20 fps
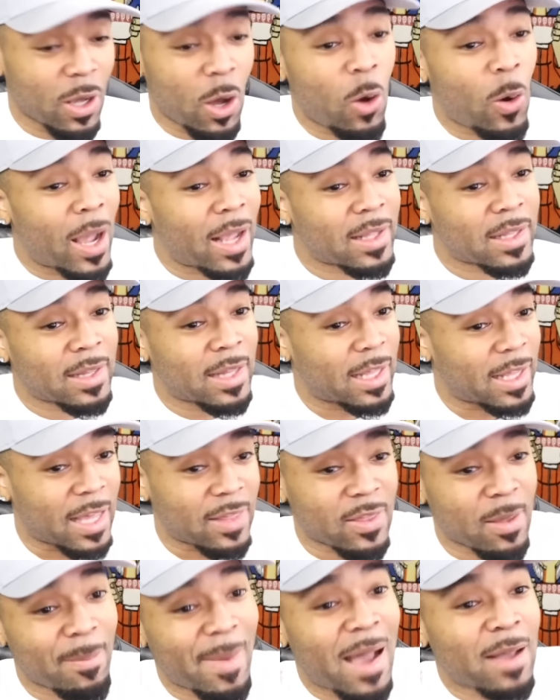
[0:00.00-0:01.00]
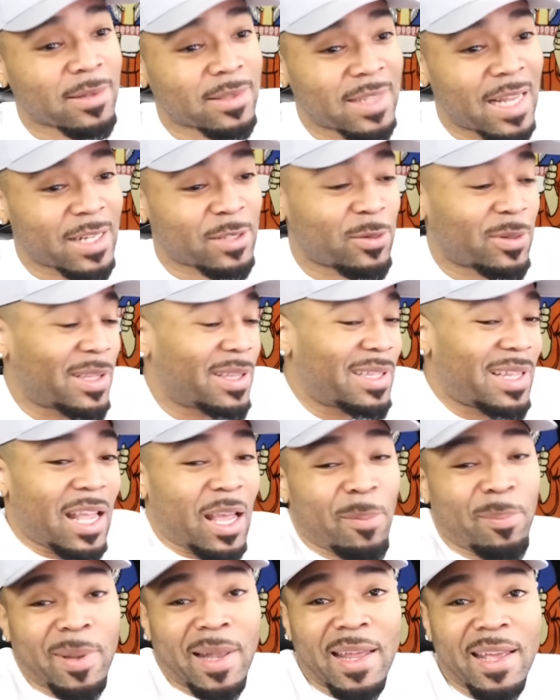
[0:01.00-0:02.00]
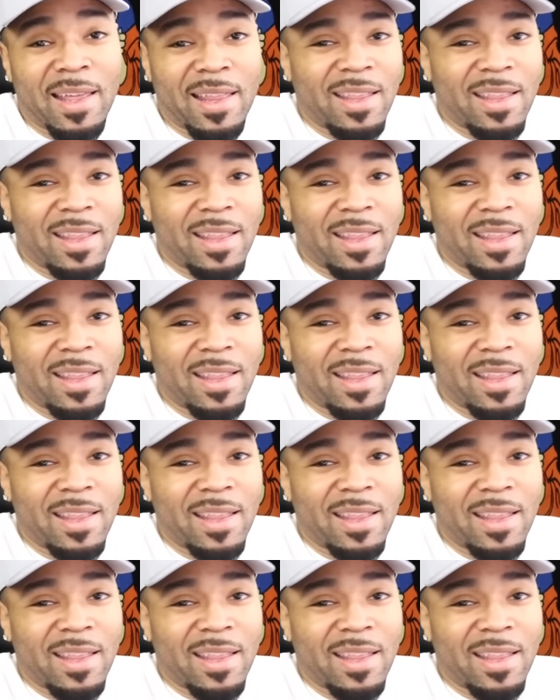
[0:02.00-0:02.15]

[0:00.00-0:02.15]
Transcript: And, they got the mouse next to it because it's like a play.